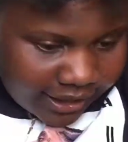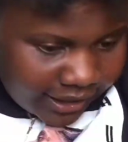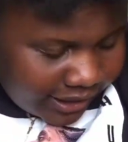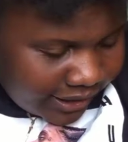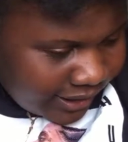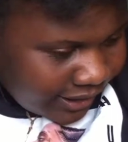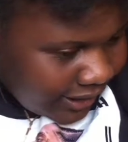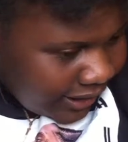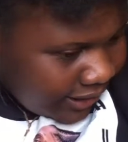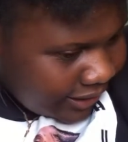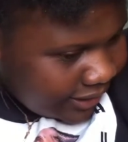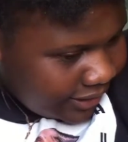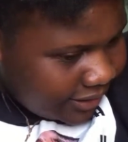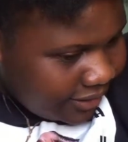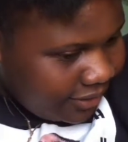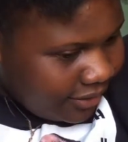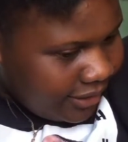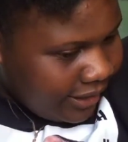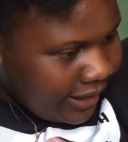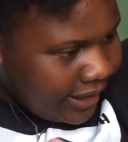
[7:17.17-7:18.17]
In eighth
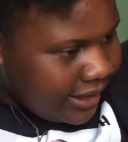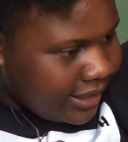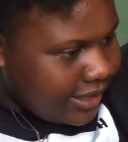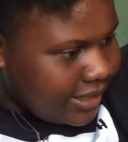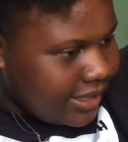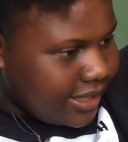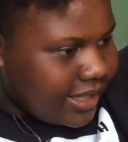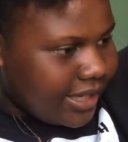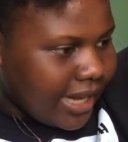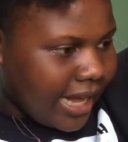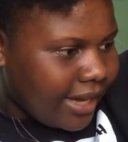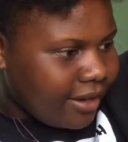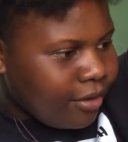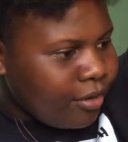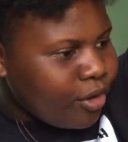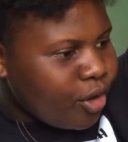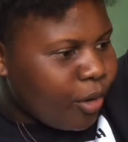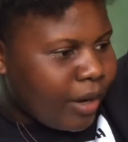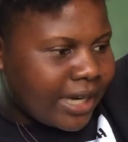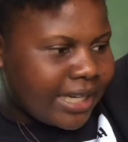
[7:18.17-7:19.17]
grade, I
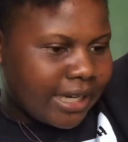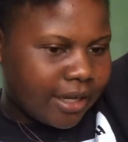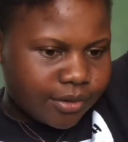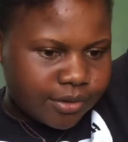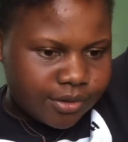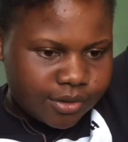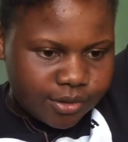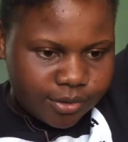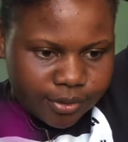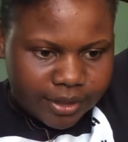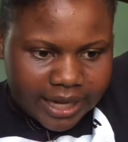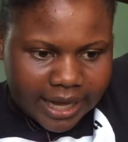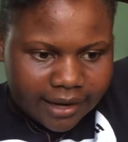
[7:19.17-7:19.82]
don't know what I was doing.